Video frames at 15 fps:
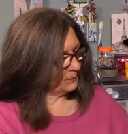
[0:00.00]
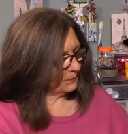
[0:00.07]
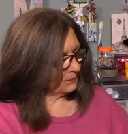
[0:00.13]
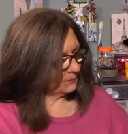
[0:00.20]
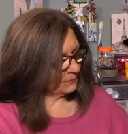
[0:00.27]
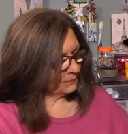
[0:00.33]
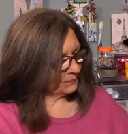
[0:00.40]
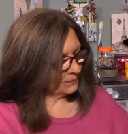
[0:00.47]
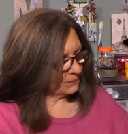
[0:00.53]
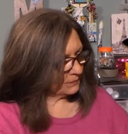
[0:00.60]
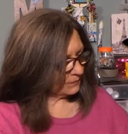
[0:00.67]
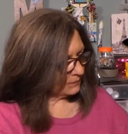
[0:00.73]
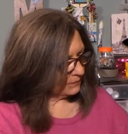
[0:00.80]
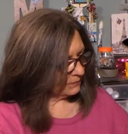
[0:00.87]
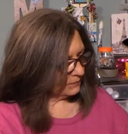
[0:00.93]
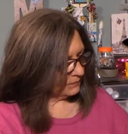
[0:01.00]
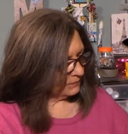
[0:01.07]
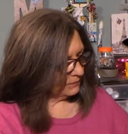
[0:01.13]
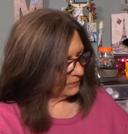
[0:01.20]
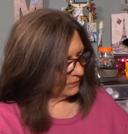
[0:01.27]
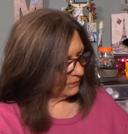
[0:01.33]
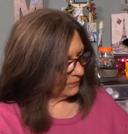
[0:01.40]

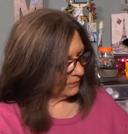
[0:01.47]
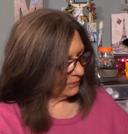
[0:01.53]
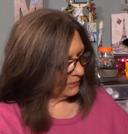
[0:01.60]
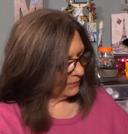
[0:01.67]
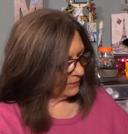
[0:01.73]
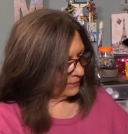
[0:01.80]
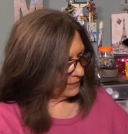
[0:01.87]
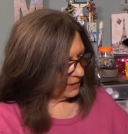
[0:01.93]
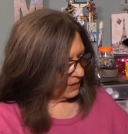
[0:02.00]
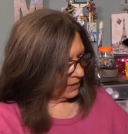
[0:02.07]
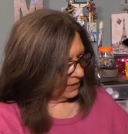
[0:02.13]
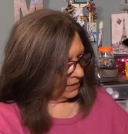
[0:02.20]
Nothing is said.